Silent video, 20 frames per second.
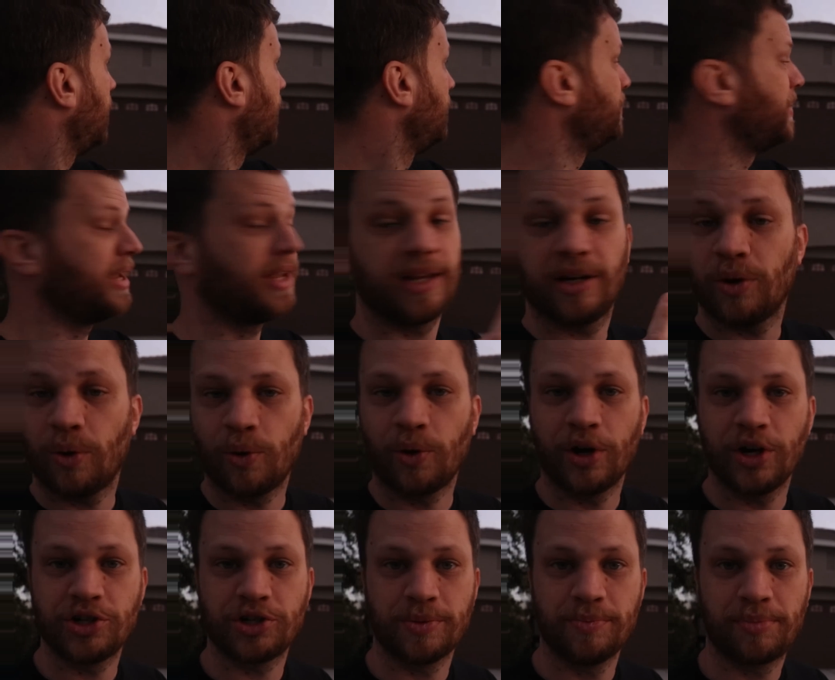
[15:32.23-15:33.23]
and make it
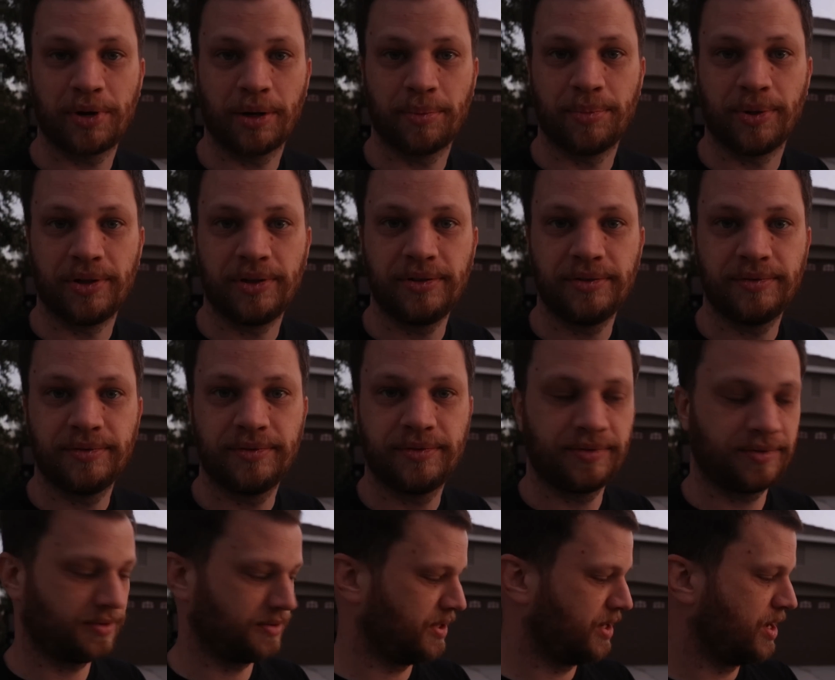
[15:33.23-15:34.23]
orange and purple.
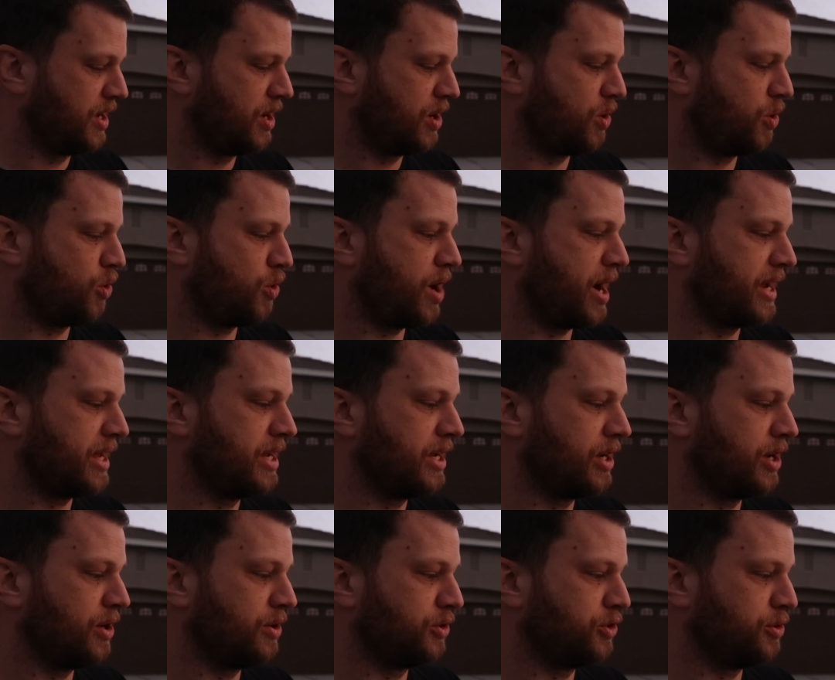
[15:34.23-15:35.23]
Or I can
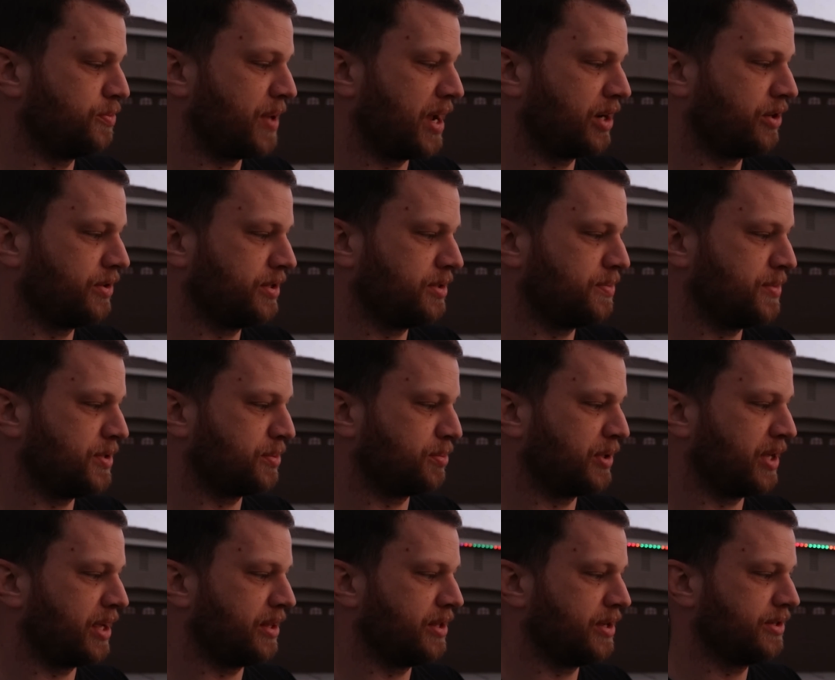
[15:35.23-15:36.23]
go to my Christmas
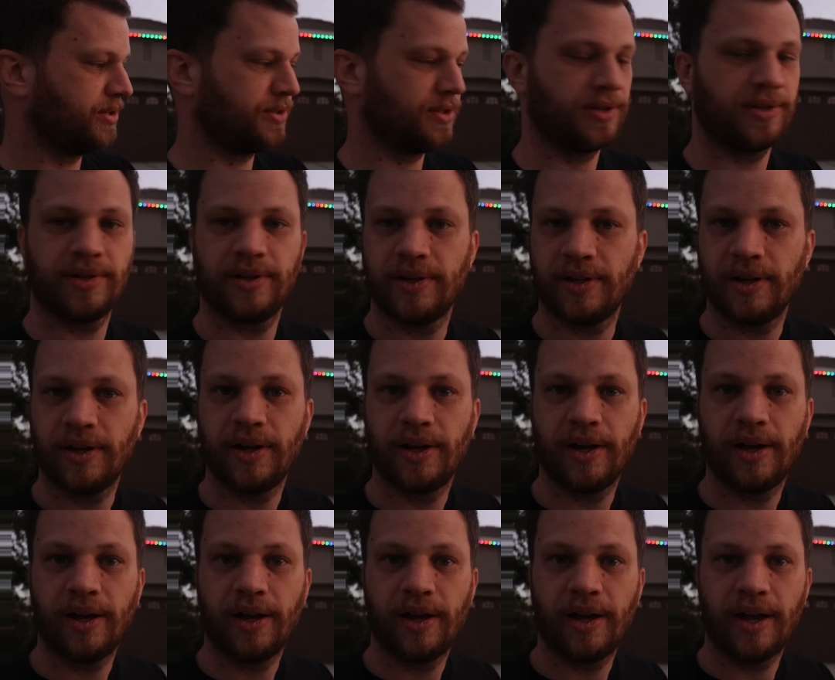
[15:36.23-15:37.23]
playlist
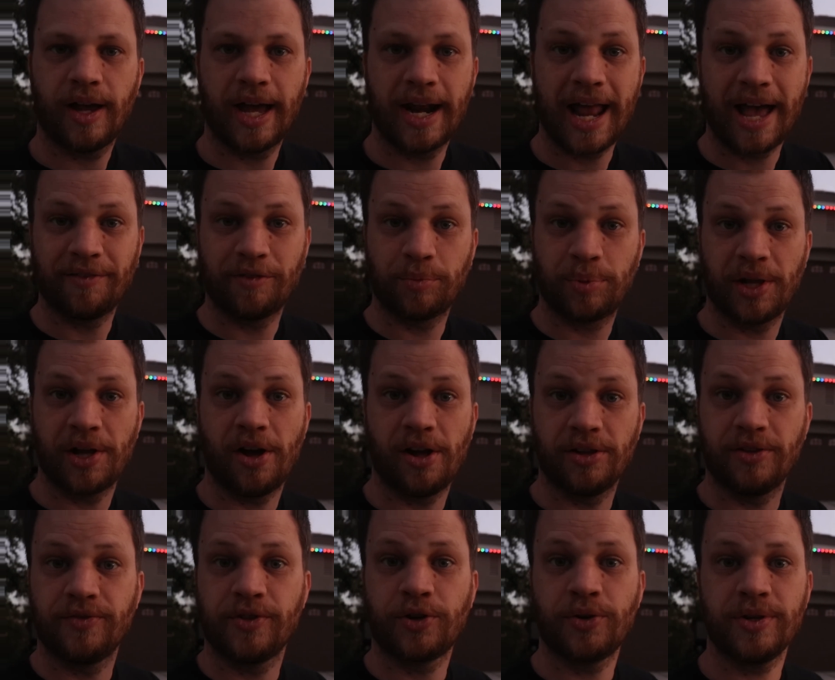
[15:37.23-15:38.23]
and have it play
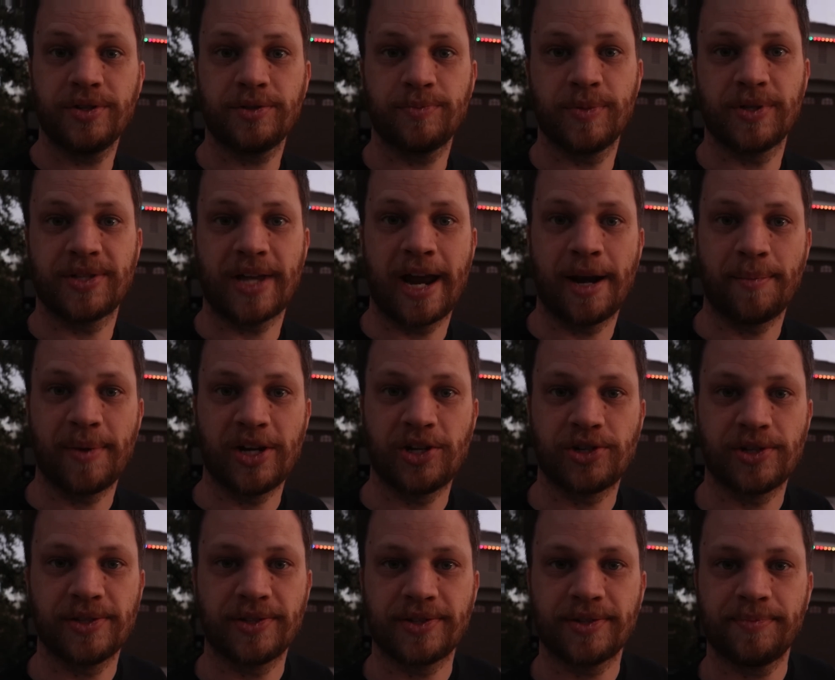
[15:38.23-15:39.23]
all of the Christmas
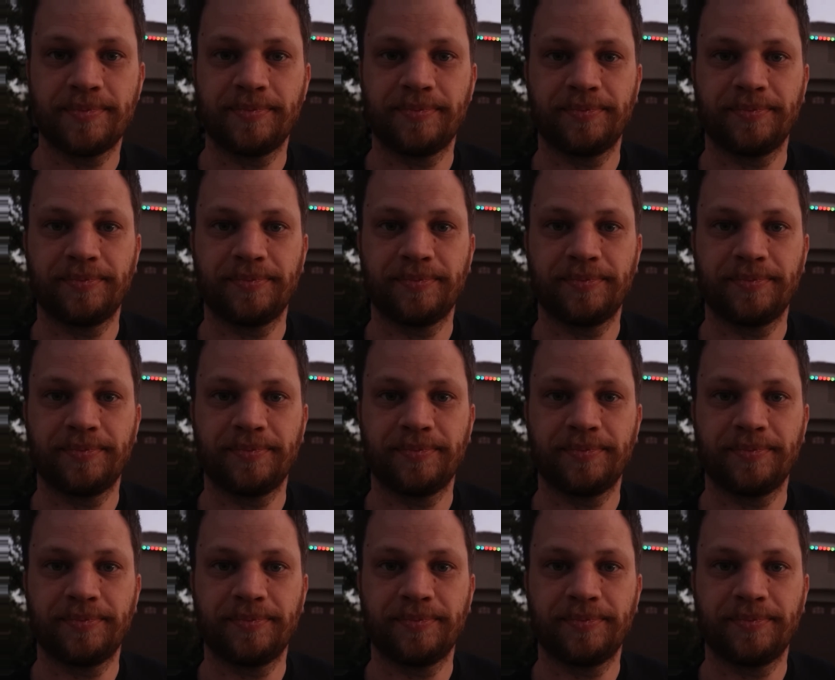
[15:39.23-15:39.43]
animations.